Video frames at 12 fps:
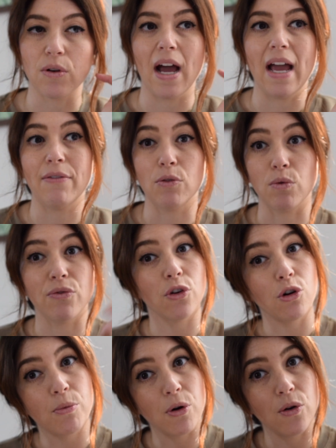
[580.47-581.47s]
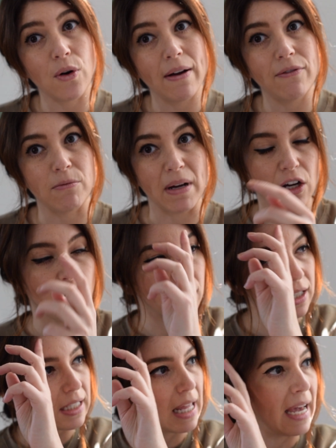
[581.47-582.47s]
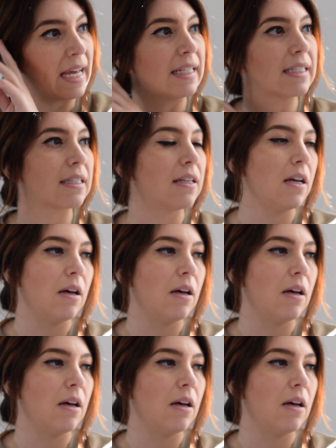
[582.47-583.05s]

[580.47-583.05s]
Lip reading: I have a referral program for my current clients,